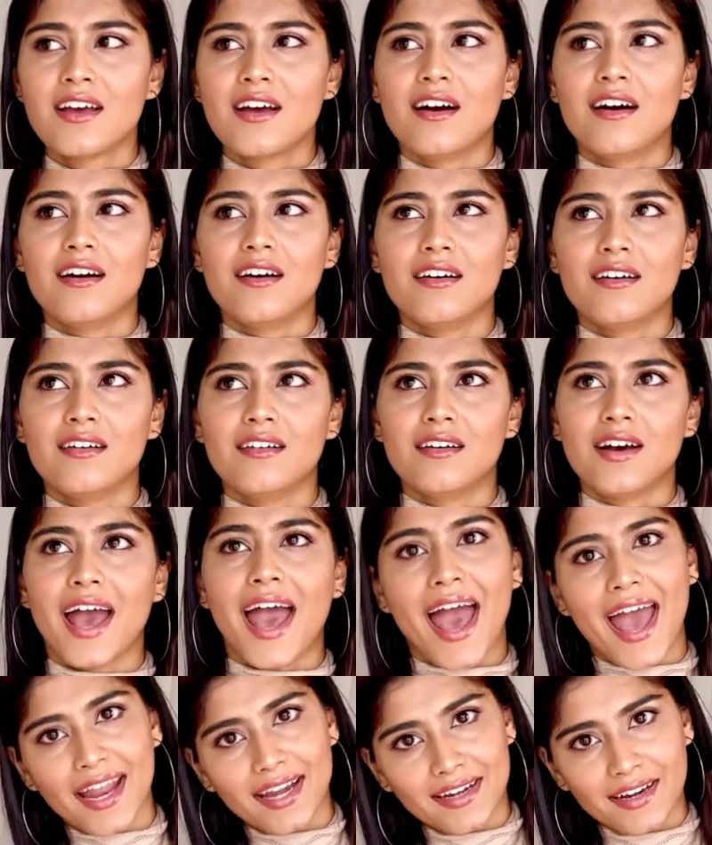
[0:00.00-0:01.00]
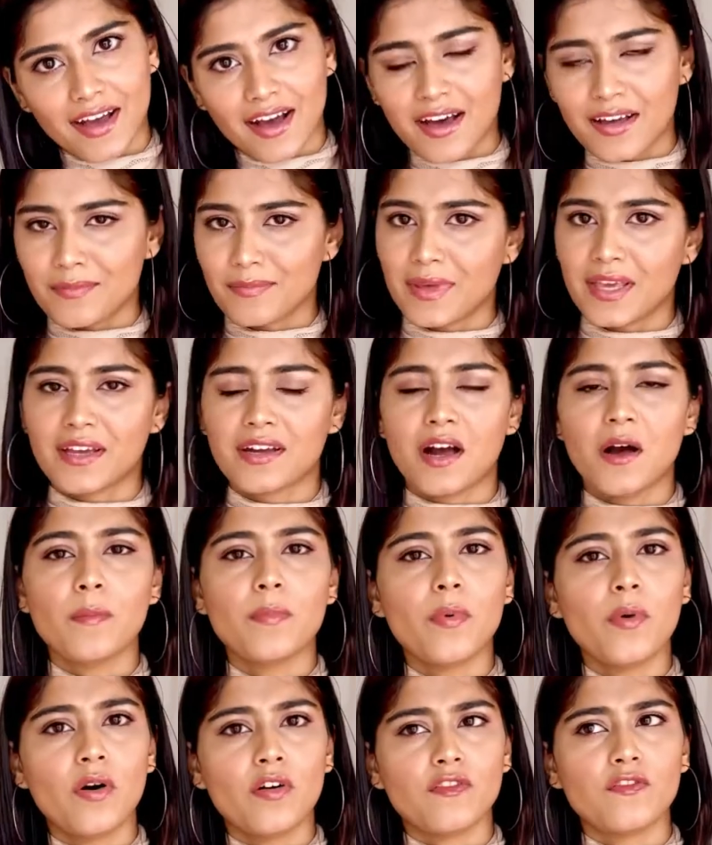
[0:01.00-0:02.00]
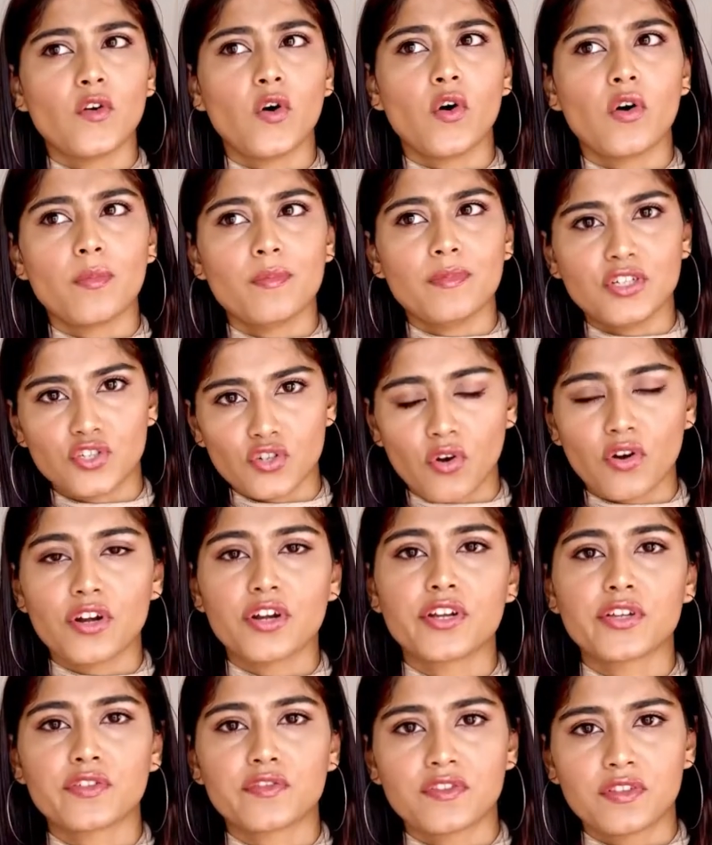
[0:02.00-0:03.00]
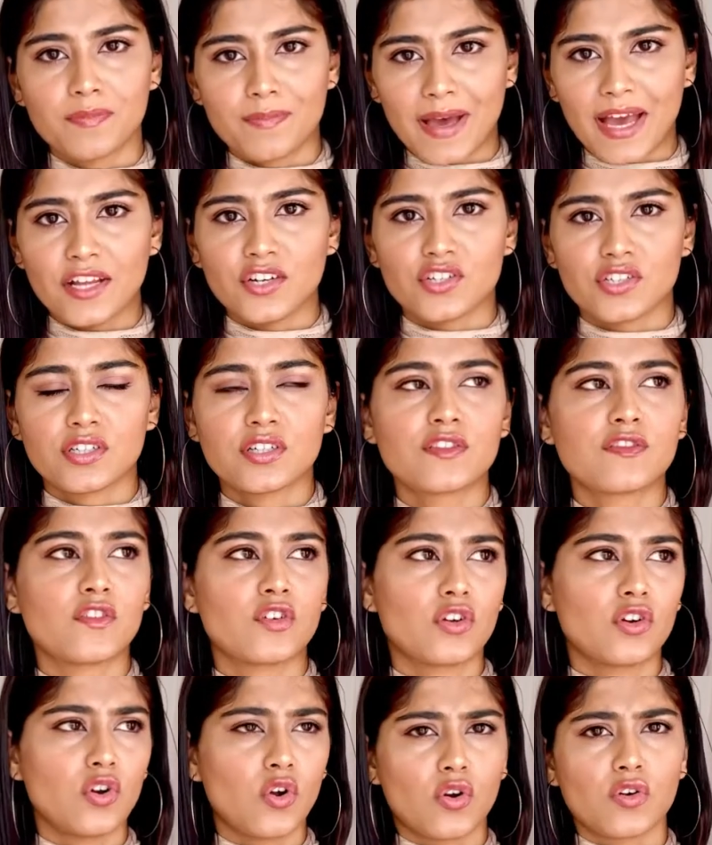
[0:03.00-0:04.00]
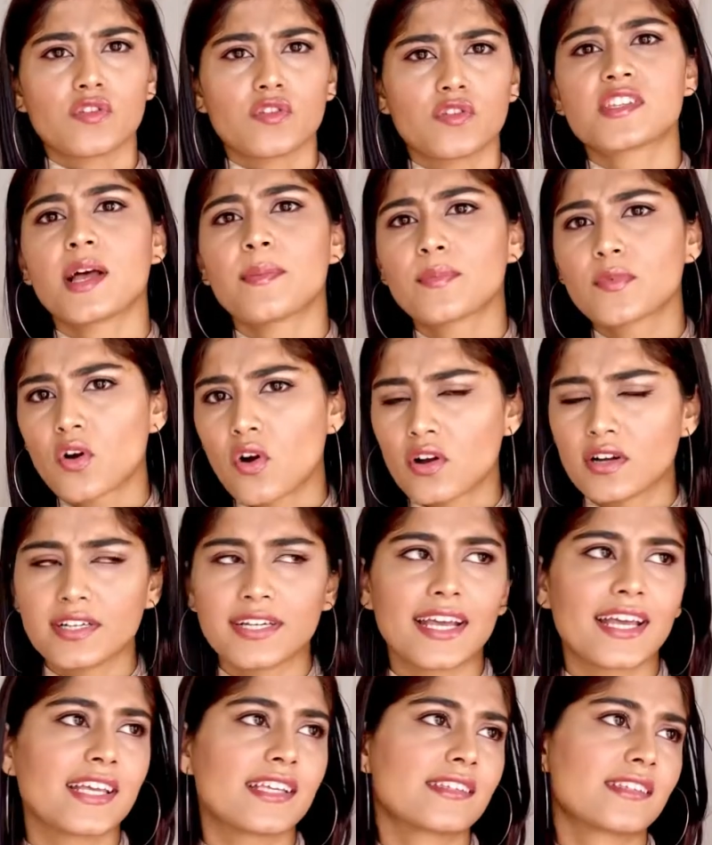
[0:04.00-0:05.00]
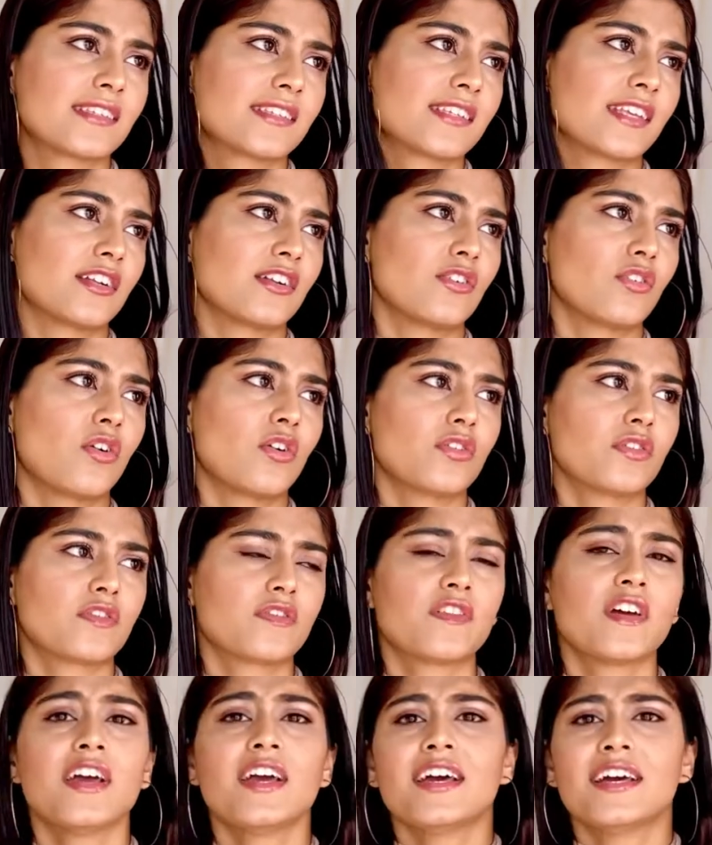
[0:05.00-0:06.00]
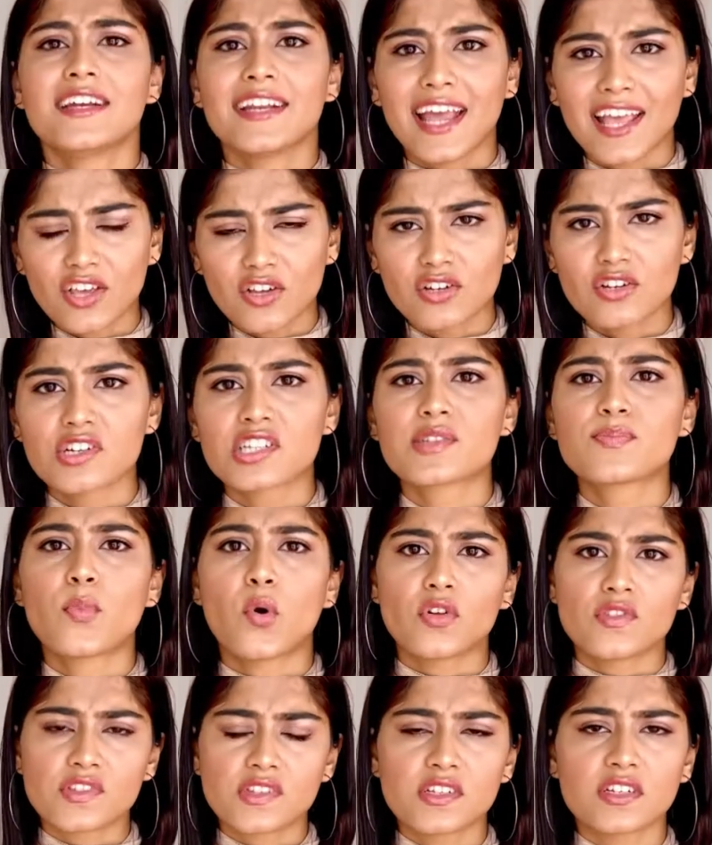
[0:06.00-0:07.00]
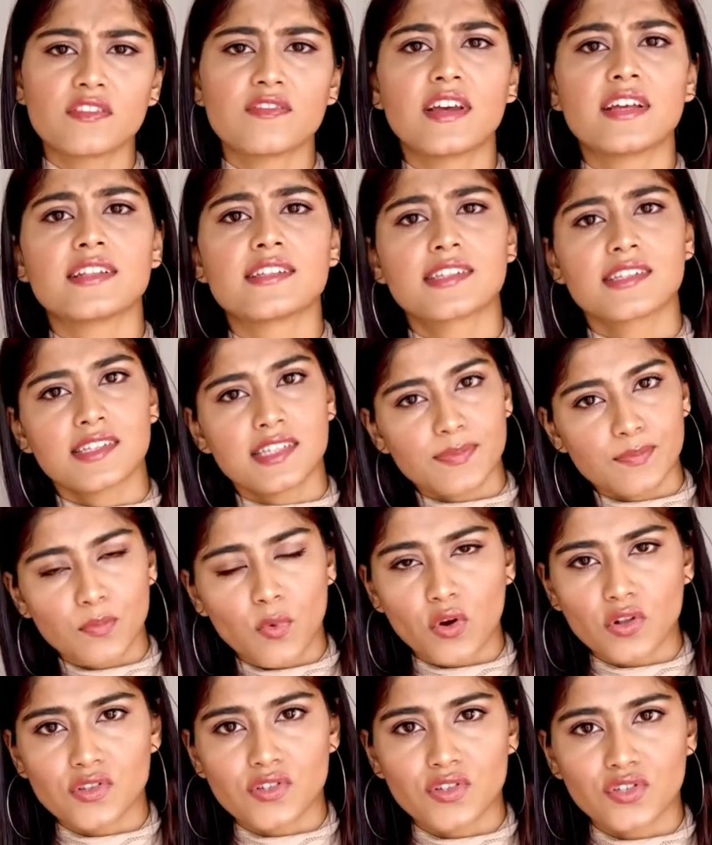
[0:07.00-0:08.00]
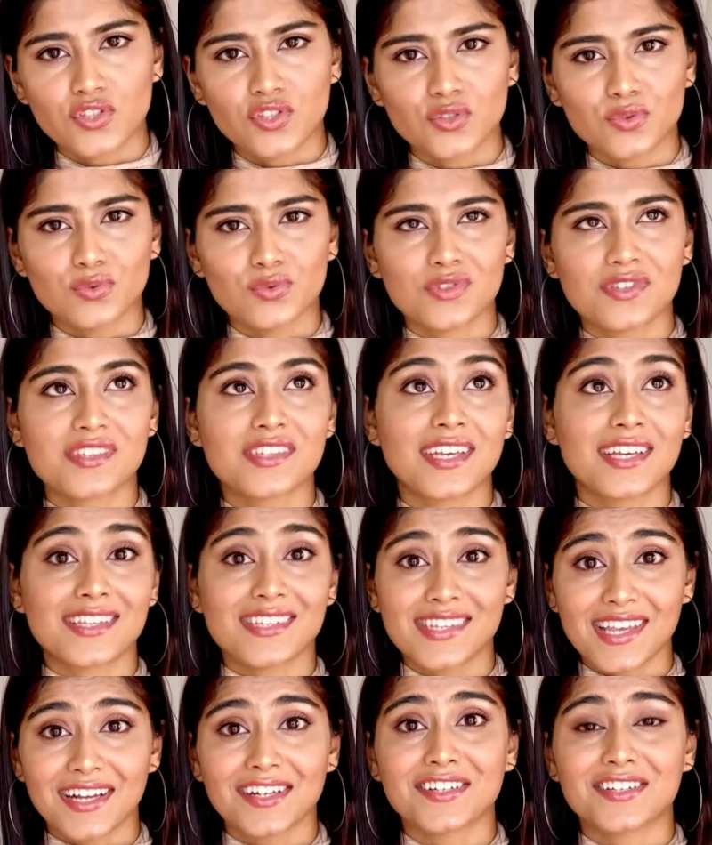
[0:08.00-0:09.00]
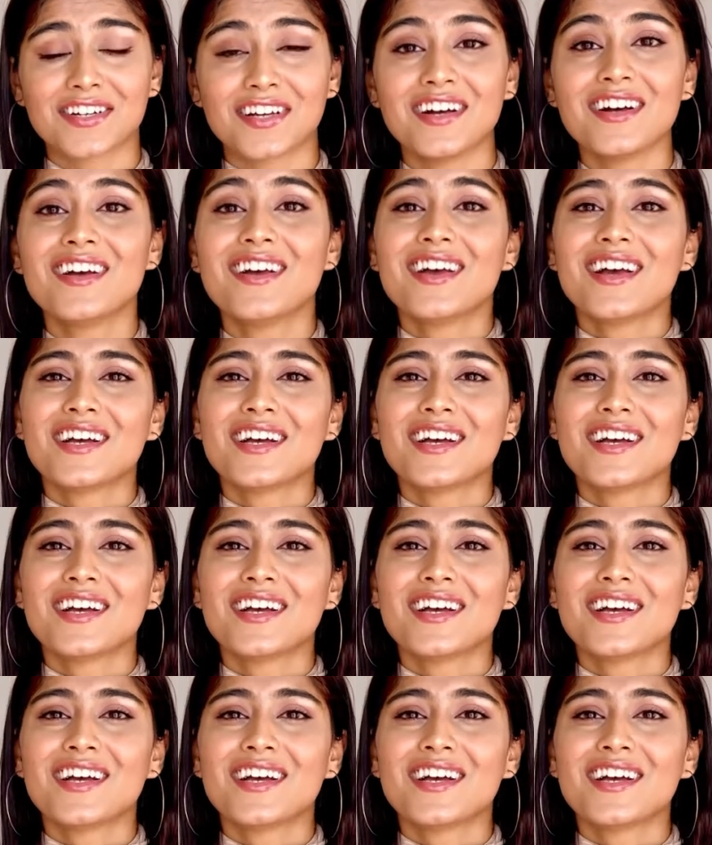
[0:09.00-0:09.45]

and our makeup for majority of the pageant, for a lot of sub contests and a lot of regular sponsor events and sponsor shoots, etc.